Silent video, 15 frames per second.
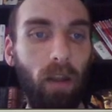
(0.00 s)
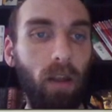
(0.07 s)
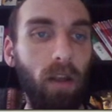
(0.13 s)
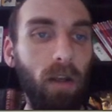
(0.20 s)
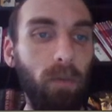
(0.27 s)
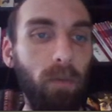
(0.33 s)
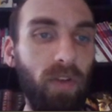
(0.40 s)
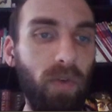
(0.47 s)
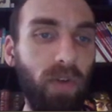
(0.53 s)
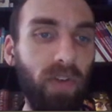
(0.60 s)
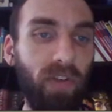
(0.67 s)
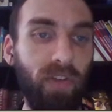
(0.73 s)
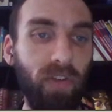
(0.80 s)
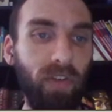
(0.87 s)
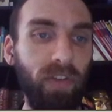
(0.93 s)
but you can
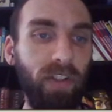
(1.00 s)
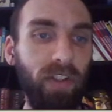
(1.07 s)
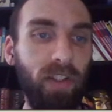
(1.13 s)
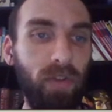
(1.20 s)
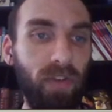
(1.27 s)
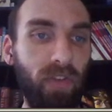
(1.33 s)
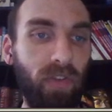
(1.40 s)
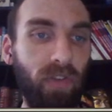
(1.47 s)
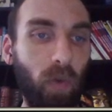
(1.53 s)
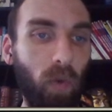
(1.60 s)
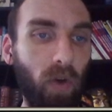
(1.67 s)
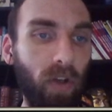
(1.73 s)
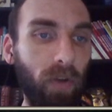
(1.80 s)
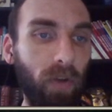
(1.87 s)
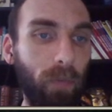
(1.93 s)
certainly use a
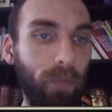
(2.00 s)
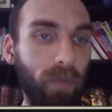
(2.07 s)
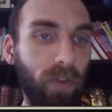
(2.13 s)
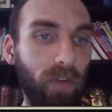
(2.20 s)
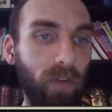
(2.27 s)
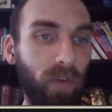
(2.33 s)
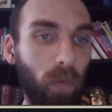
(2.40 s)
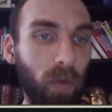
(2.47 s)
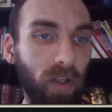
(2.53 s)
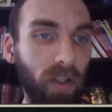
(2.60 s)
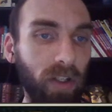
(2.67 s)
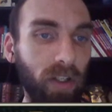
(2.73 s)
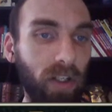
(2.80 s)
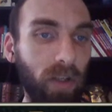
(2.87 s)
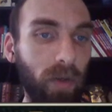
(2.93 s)
sword. So we're
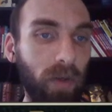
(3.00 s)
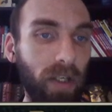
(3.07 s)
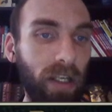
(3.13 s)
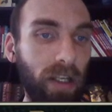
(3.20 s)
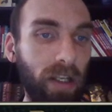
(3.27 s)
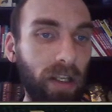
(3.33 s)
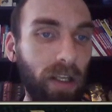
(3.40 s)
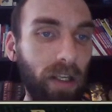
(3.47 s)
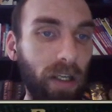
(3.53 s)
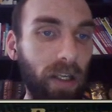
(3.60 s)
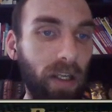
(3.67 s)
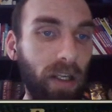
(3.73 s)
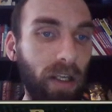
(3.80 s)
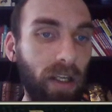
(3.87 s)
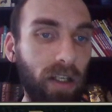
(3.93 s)
gonna go ahead and
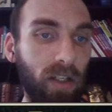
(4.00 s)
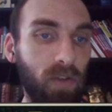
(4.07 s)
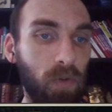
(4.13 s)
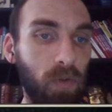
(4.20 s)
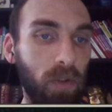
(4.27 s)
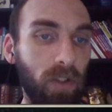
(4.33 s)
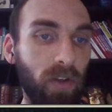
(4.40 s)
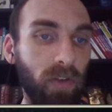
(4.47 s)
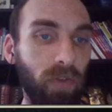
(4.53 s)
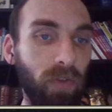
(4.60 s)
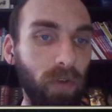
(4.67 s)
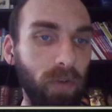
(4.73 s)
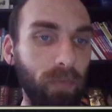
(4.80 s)
get you a longsword.